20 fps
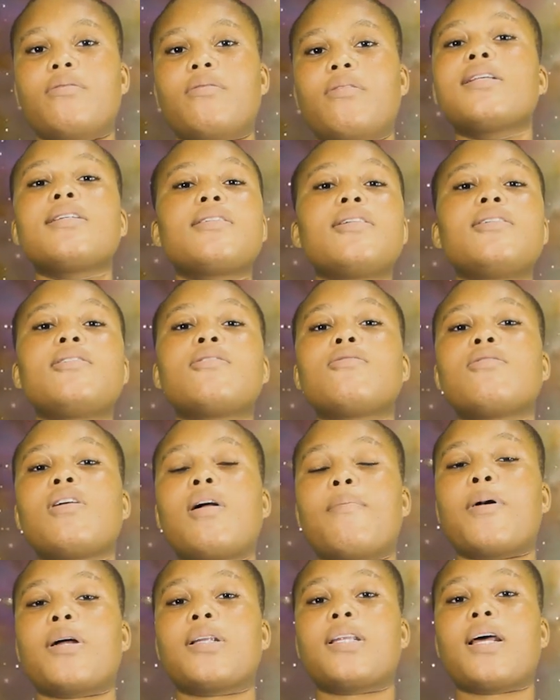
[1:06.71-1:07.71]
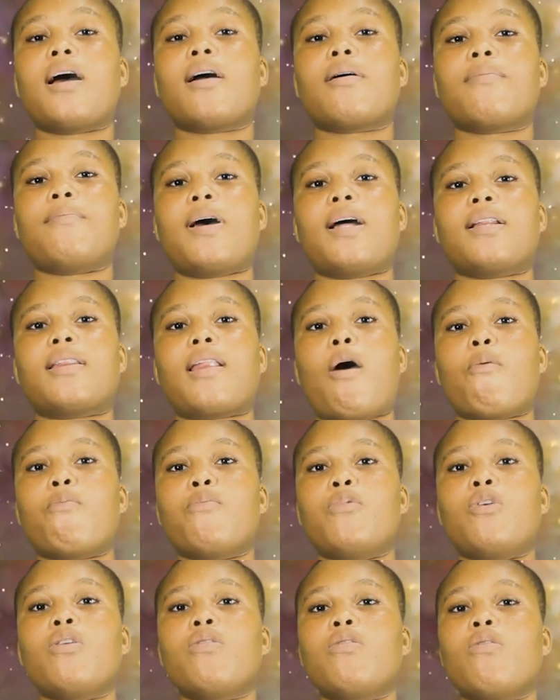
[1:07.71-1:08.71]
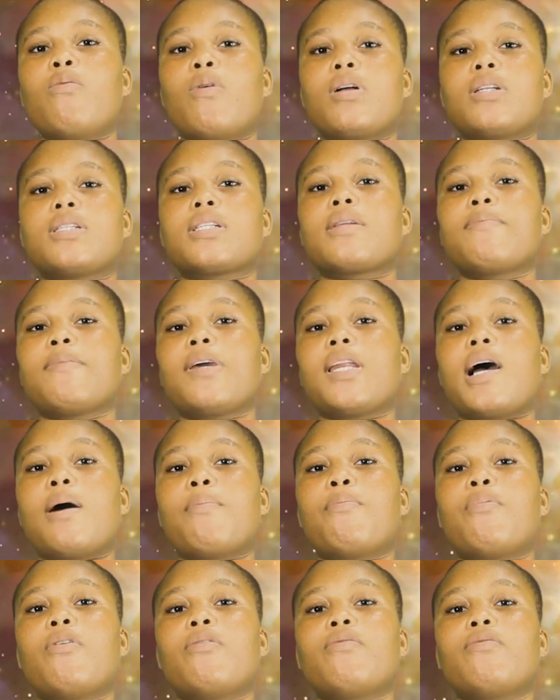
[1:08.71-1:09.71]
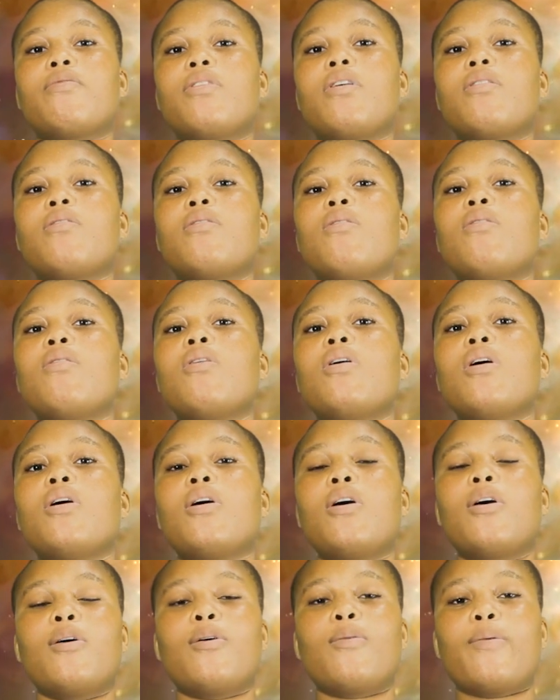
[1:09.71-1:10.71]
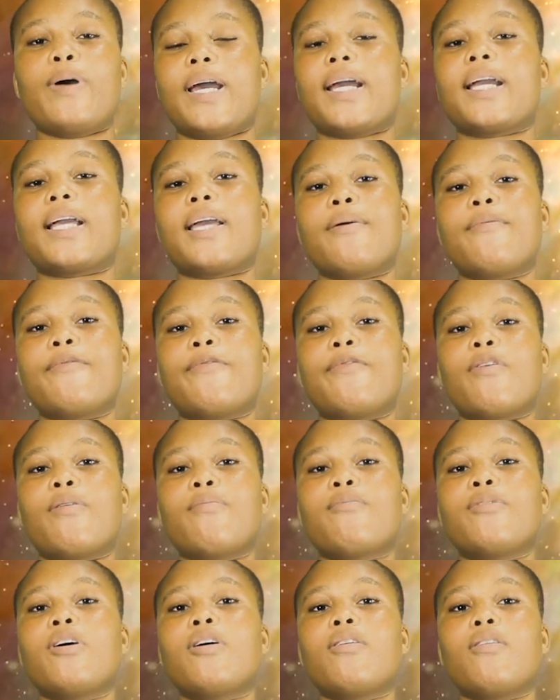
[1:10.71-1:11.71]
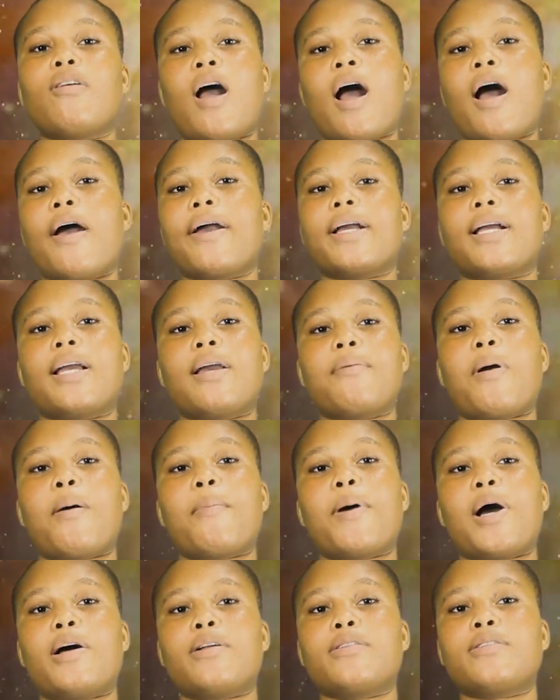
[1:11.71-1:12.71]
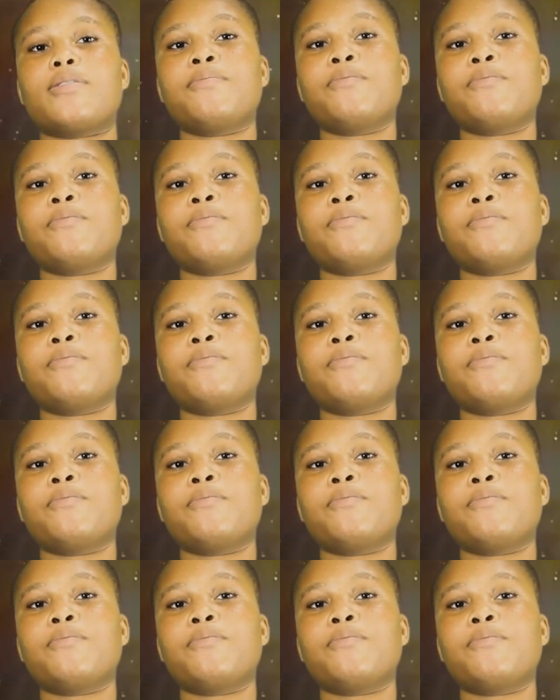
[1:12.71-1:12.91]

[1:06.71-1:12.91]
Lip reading: Little is known about dark matter. We don't know what it's made up of, we don't know where it came from, we don't know how it came about.